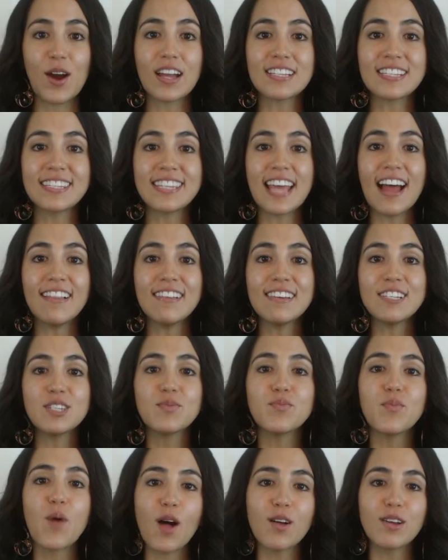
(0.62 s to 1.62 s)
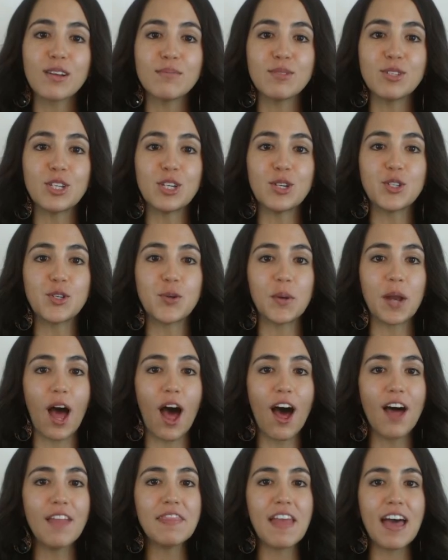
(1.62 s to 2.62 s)
Krysaliis welcomes you to an
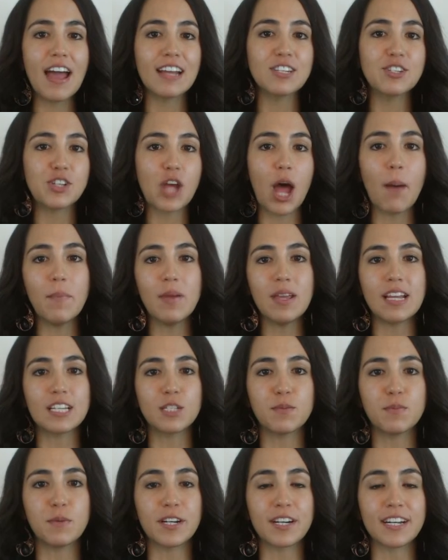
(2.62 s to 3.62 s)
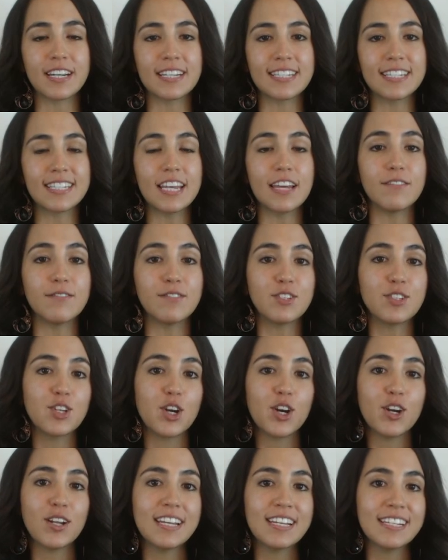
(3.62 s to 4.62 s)
online shopping experience of
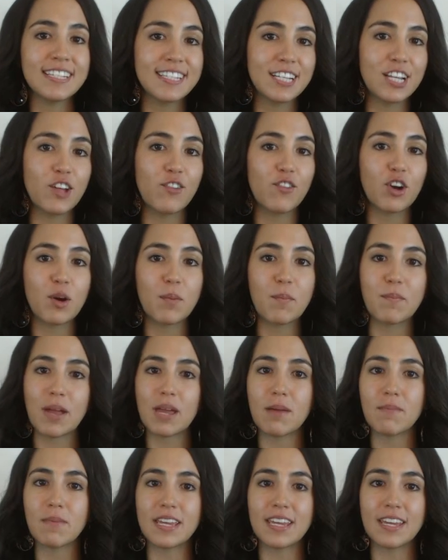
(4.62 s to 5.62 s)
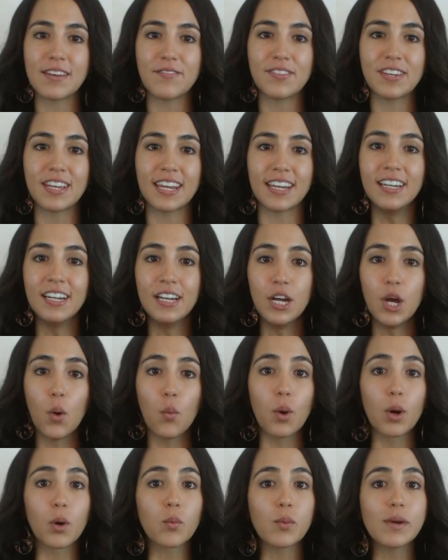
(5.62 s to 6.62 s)
sterling silver baby gifting,
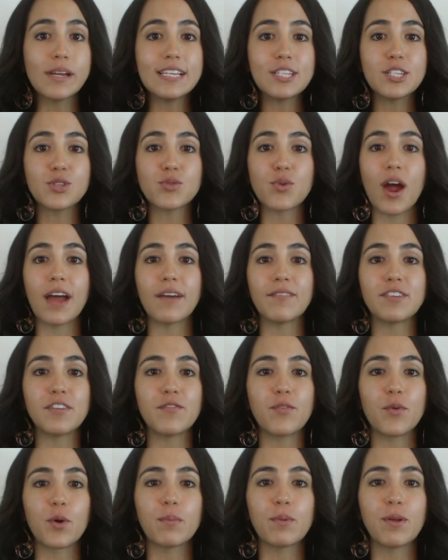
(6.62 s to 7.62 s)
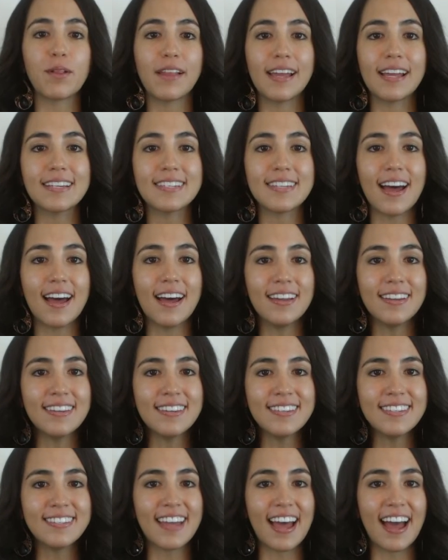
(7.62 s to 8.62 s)
where we strive to formulate
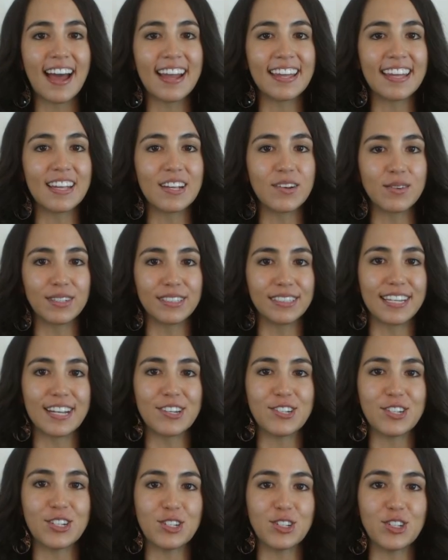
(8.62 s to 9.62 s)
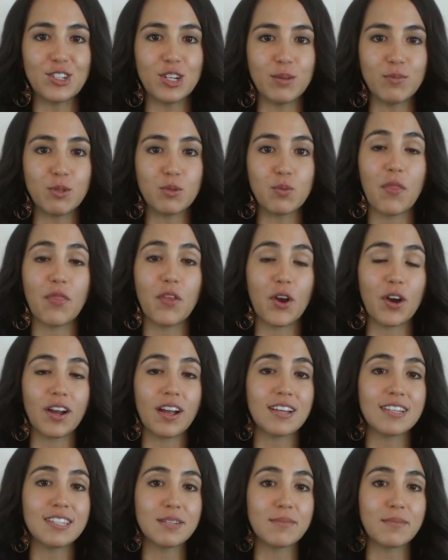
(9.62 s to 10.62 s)
undying relationships with their
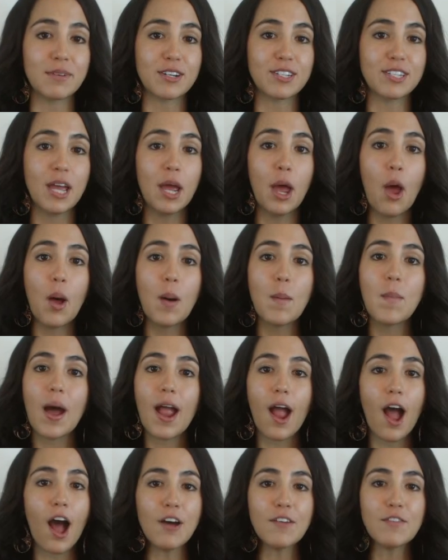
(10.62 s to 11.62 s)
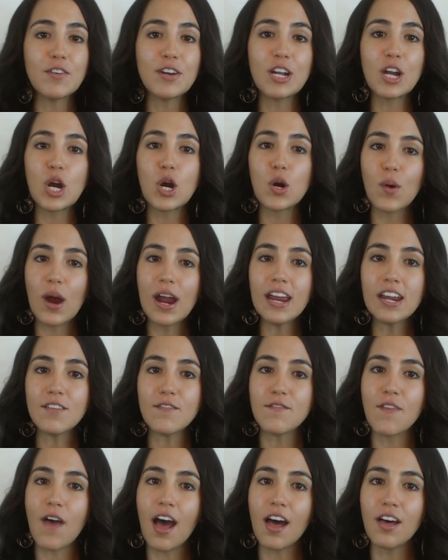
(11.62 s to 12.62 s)
customers by offering
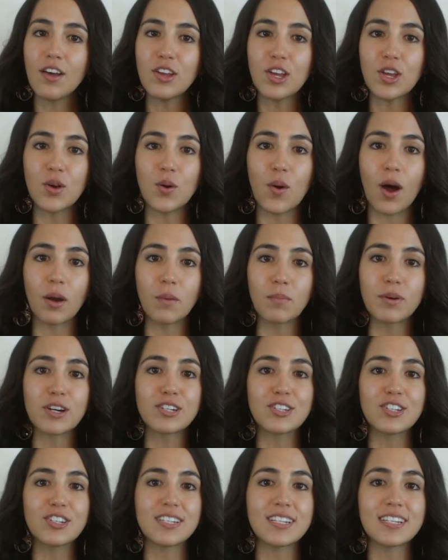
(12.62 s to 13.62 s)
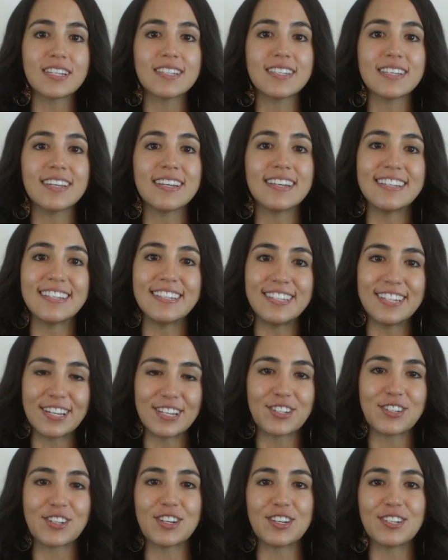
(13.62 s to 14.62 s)
great value on purchases in
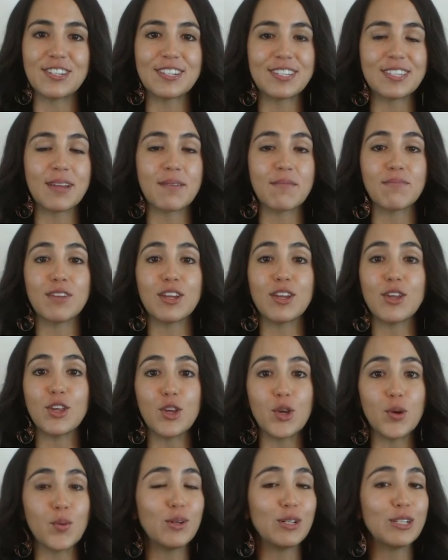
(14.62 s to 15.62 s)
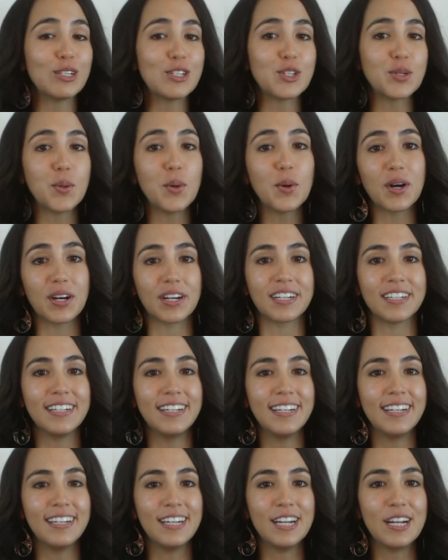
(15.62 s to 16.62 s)
addition to something you will adore.